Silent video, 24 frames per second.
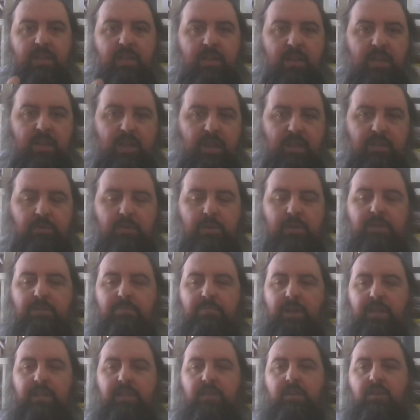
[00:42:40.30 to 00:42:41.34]
as we
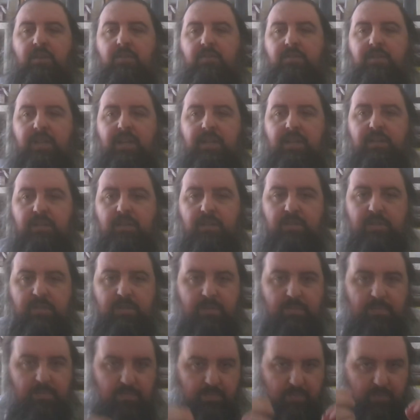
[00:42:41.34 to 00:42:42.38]
explained in those lectures,
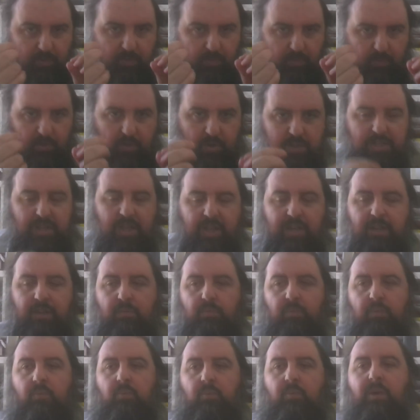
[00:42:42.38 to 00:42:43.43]
exactly
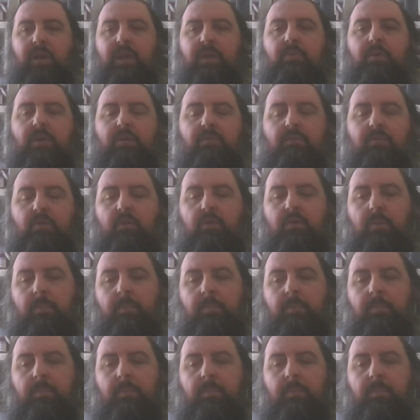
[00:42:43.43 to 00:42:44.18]
where he went wrong.